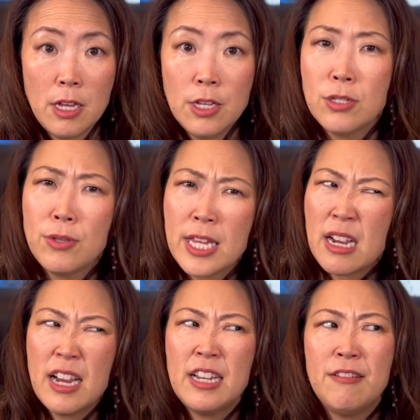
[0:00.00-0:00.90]
So they
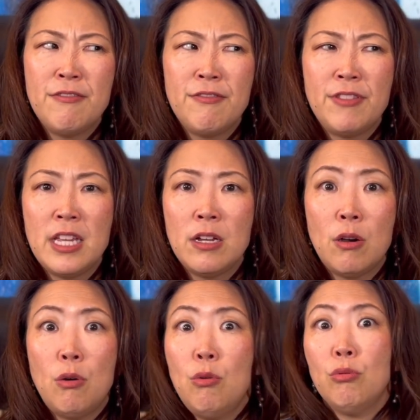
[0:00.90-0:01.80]
kind of think,
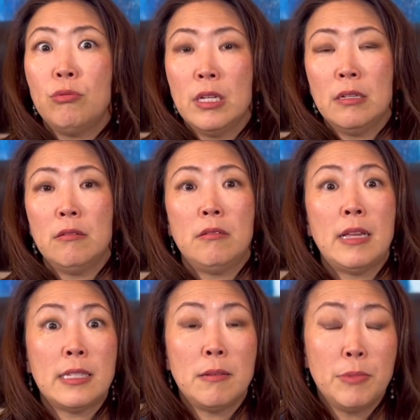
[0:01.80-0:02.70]
oh, then
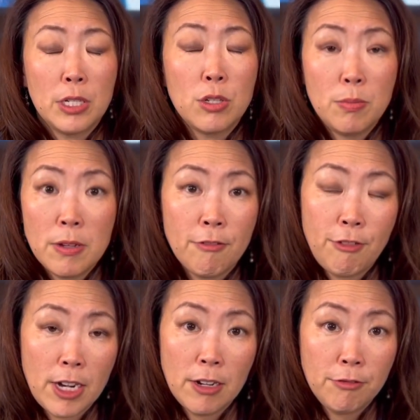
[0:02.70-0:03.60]
that's something to be
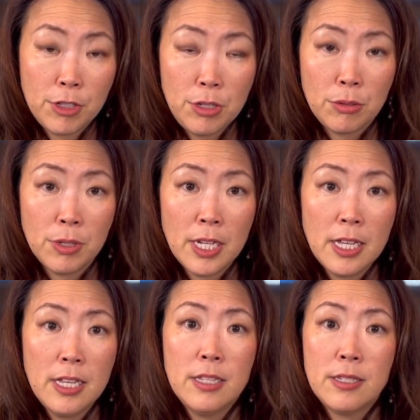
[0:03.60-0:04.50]
afraid of too.
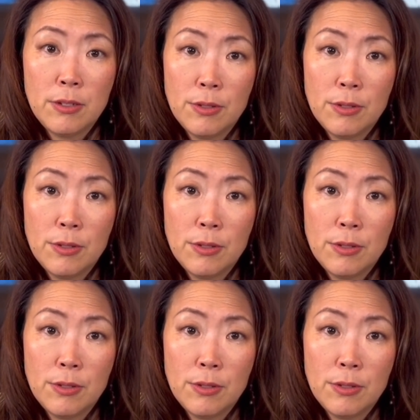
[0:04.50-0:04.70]
So